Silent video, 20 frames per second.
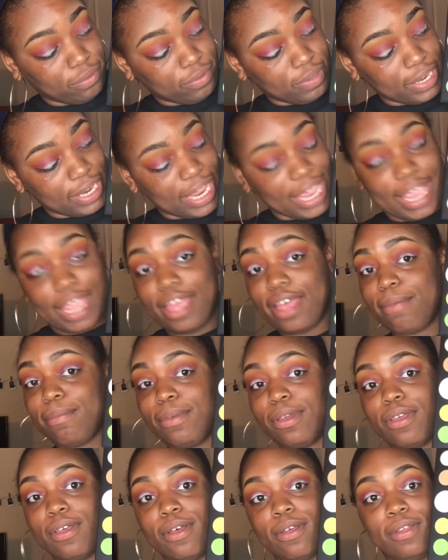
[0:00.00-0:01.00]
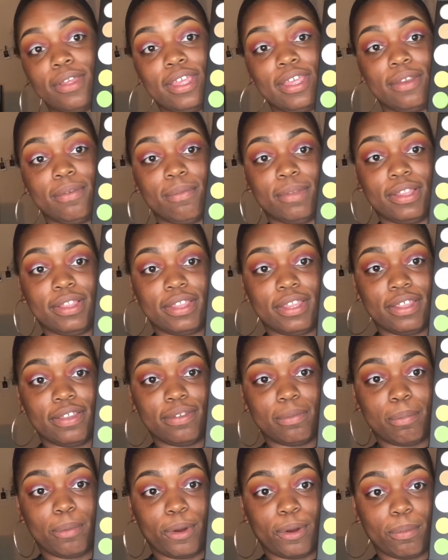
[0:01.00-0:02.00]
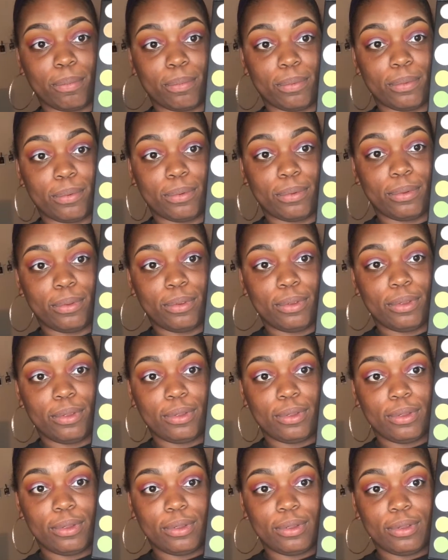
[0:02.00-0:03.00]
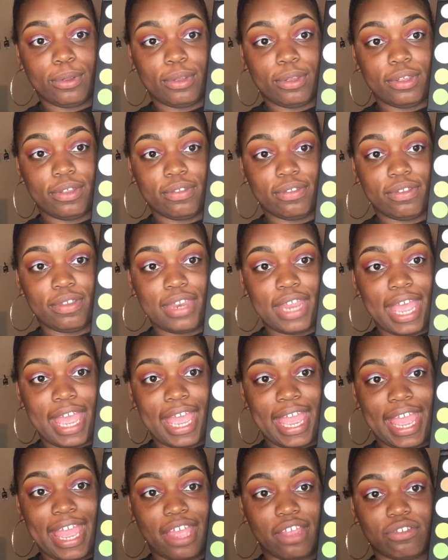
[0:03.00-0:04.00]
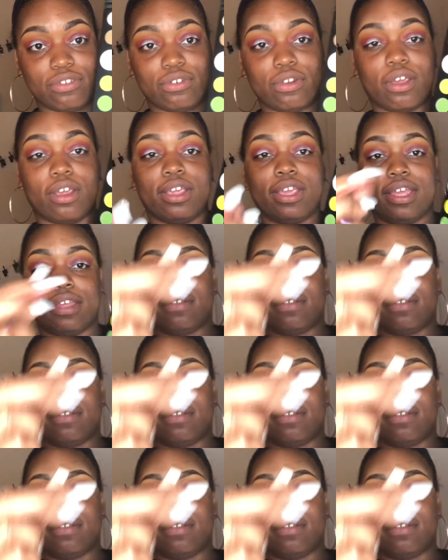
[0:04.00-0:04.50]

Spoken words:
gonna go in with this purple. It's not as dark